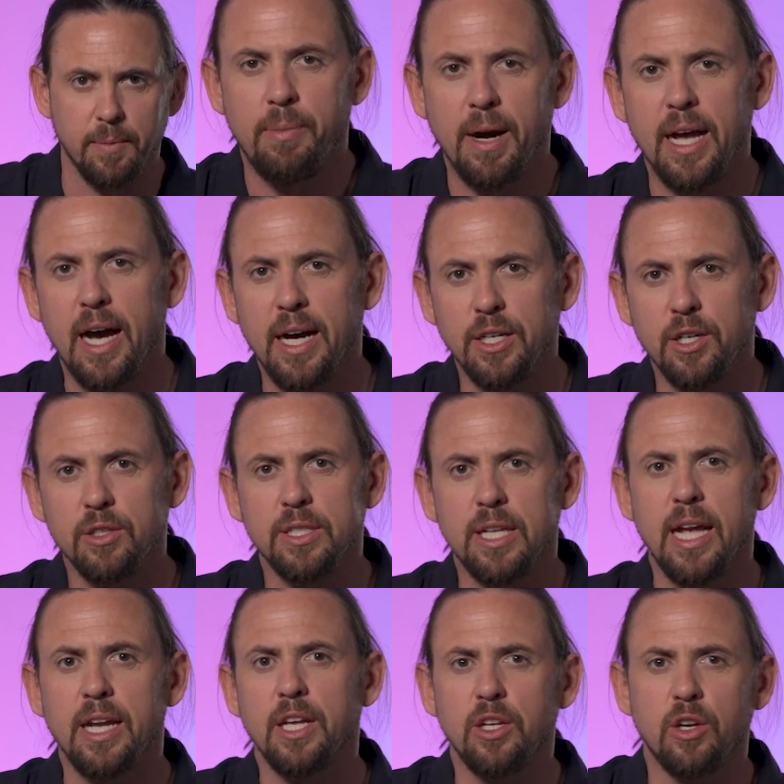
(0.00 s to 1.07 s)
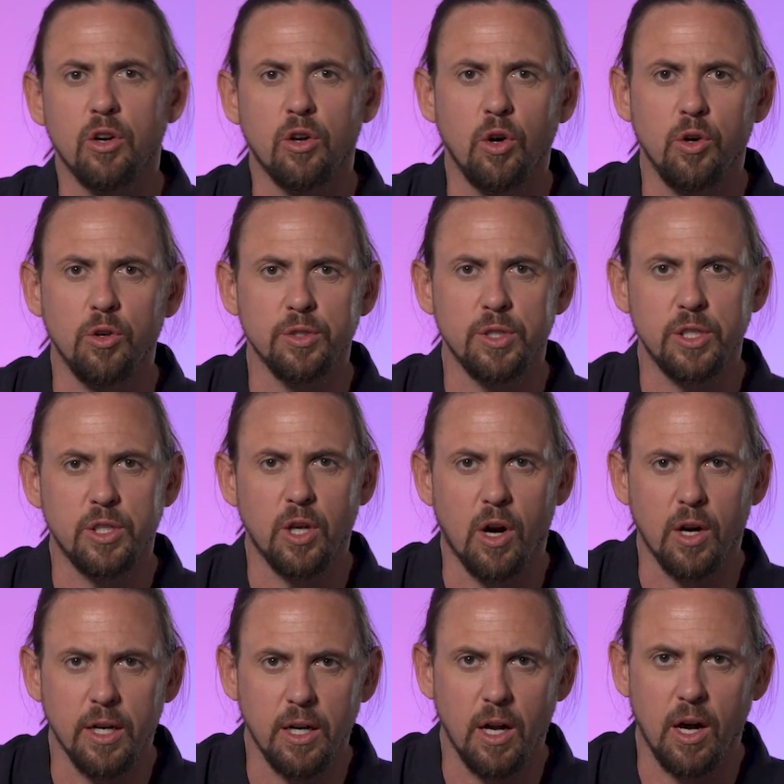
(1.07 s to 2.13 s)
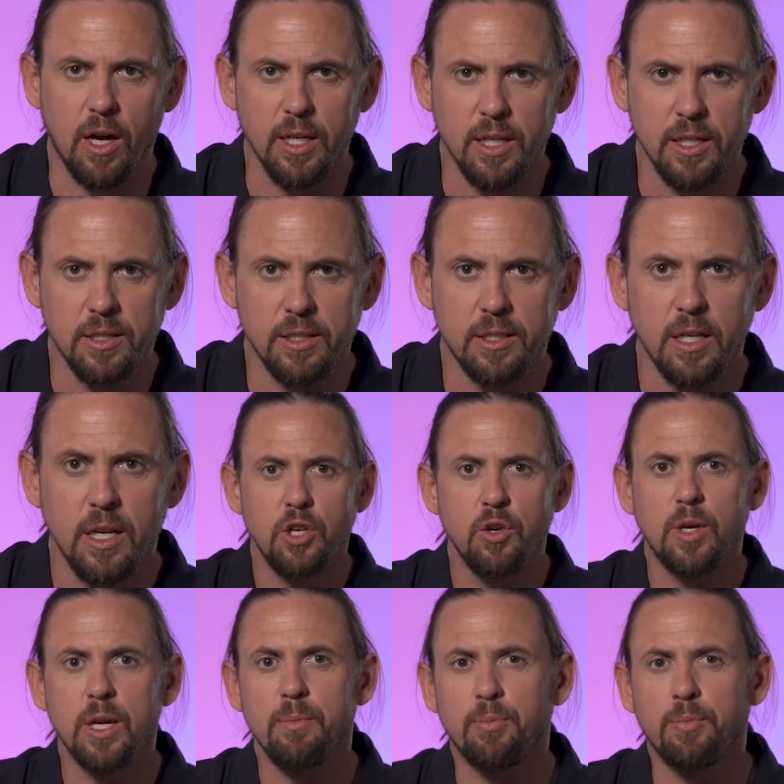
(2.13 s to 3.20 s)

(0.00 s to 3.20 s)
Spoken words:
By understanding your goals and target audience, you can